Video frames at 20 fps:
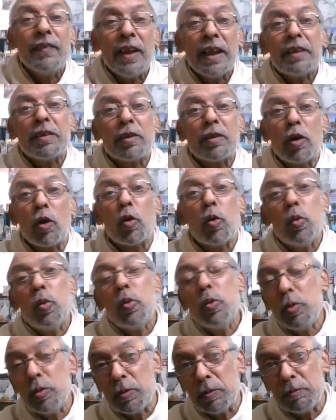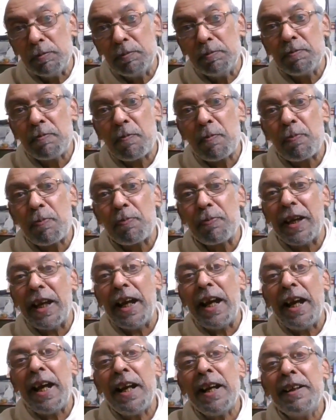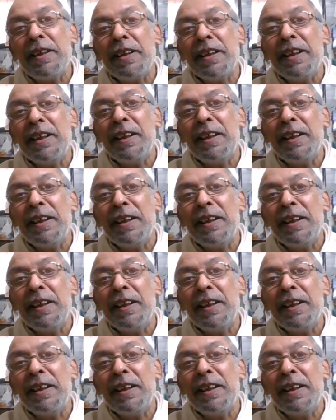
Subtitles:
that cocoon, and